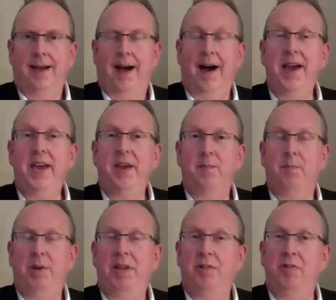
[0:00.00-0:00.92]
Hi,
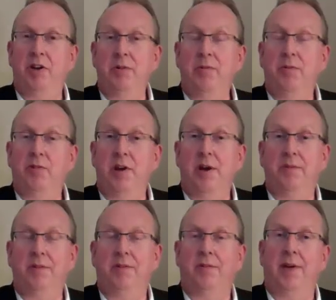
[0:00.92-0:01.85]
Peter Jones,
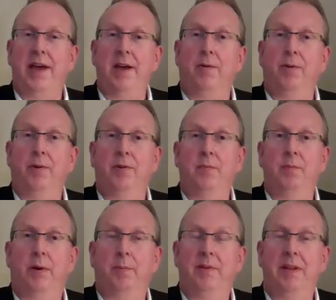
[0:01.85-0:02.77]
Chartered Surveyor, author and
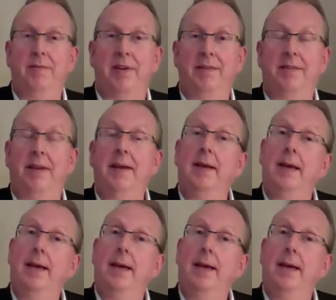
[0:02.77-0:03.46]
property investor,